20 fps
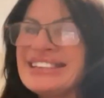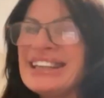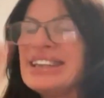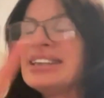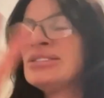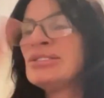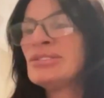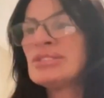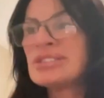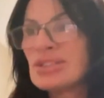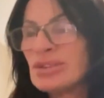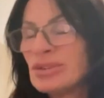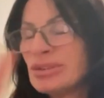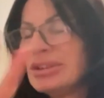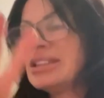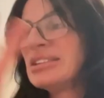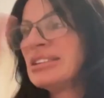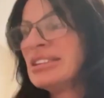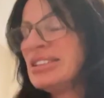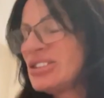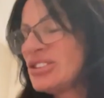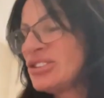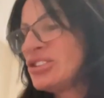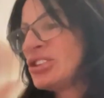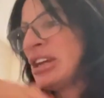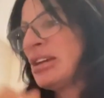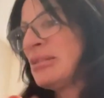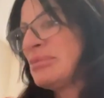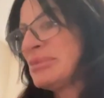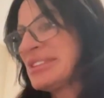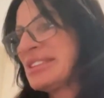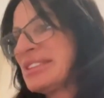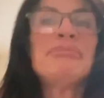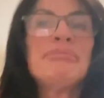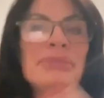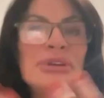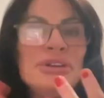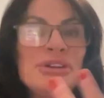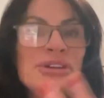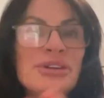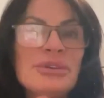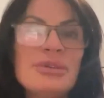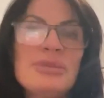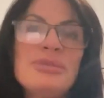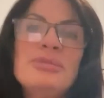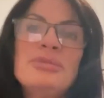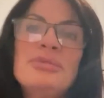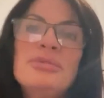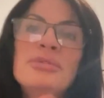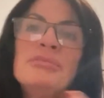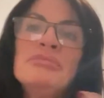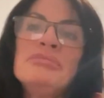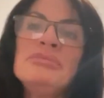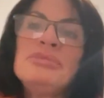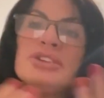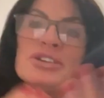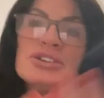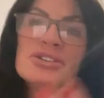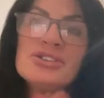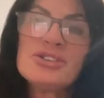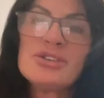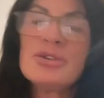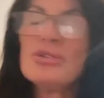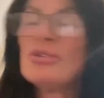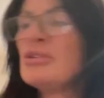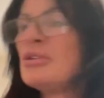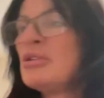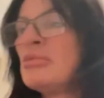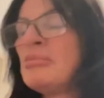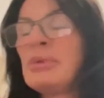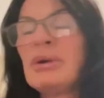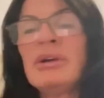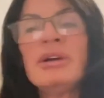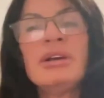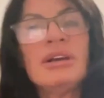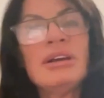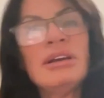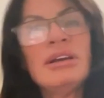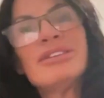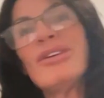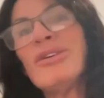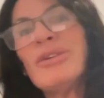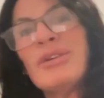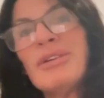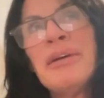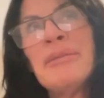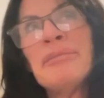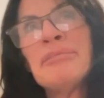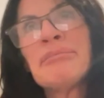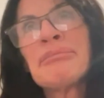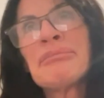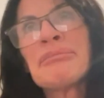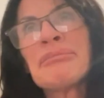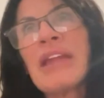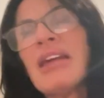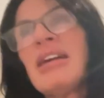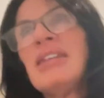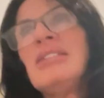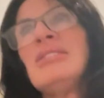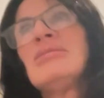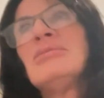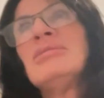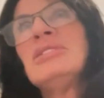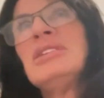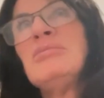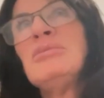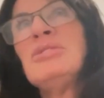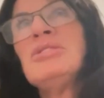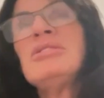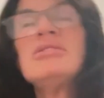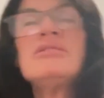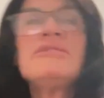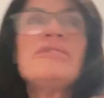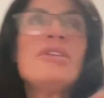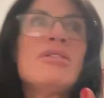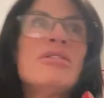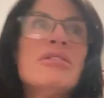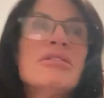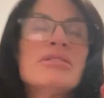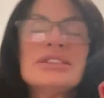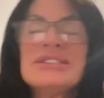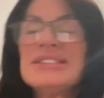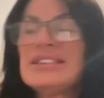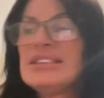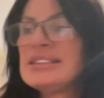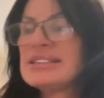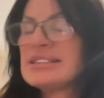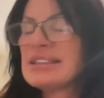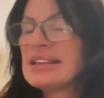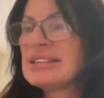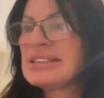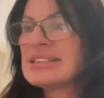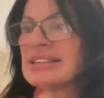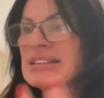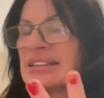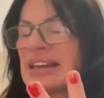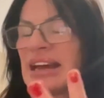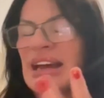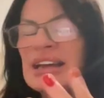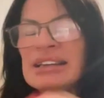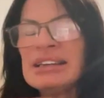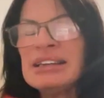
Tend not to go to relationships, but your home, your job, are you going to move, holidays, things like that.